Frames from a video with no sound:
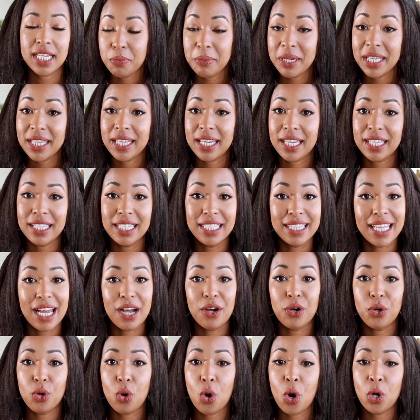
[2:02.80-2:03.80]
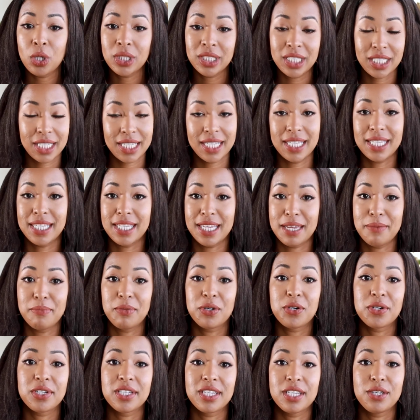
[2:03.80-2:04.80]
To me, they're all just the same
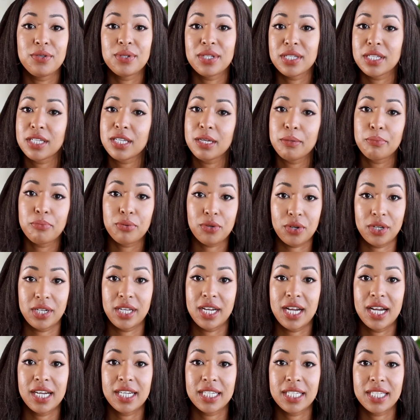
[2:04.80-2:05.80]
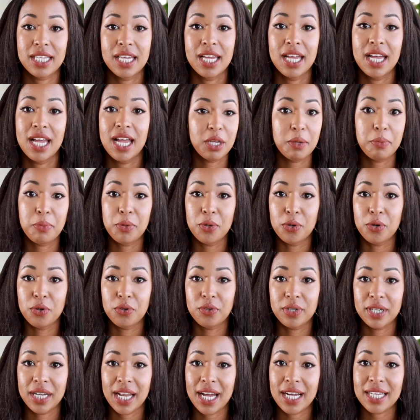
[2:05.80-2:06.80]
because they use the same products. Keep
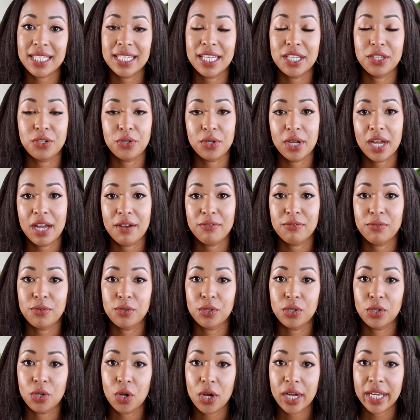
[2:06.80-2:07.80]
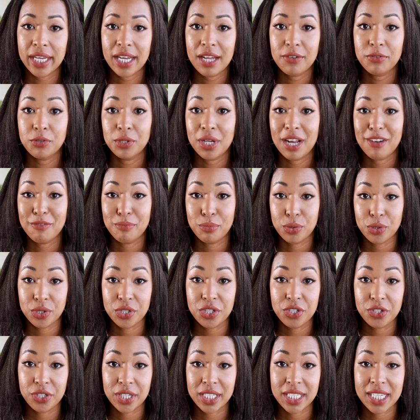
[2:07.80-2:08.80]
your relaxer in your hair for long enough, you'll have
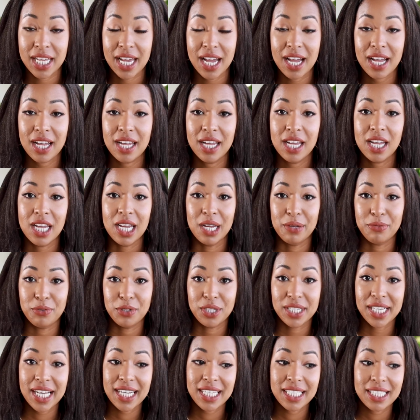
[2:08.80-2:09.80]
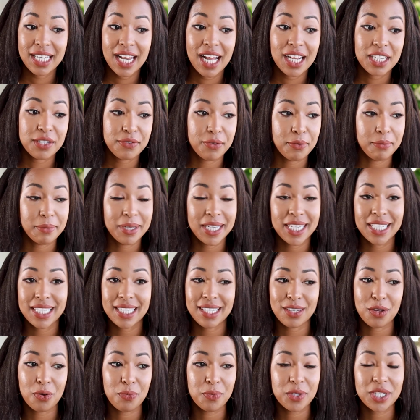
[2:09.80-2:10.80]
bone straight hair. If you texlax, for me,
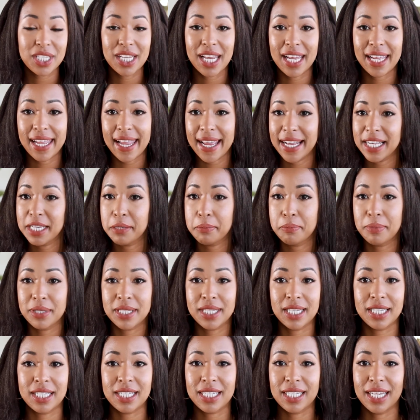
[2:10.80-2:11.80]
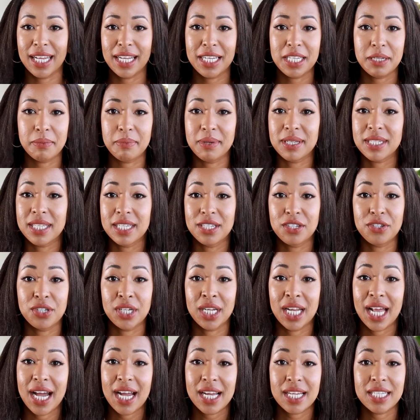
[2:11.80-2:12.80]
it's almost like 80%, 90%
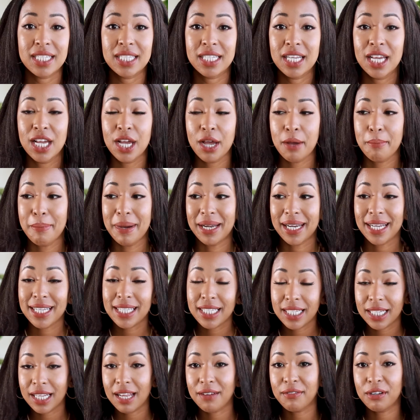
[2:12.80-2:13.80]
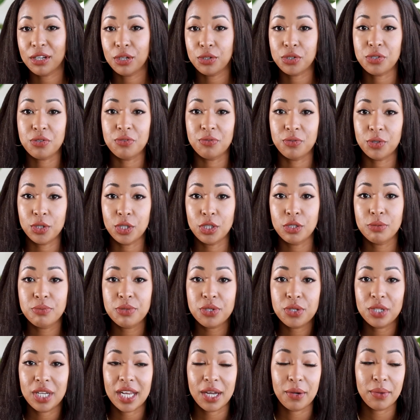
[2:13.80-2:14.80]
relaxed, but I still have a lot of volume.
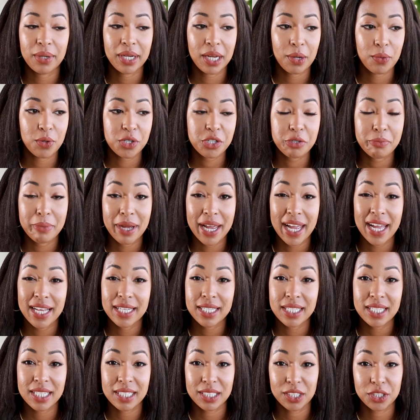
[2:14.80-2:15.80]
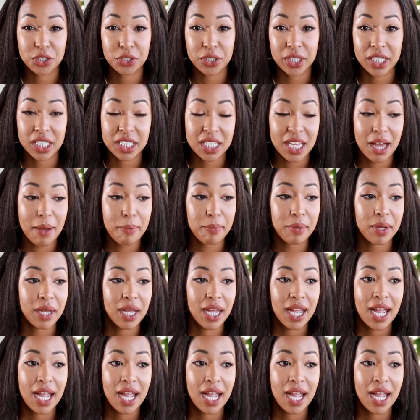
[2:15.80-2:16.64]
So like when I wash my hair, it still shrinks up.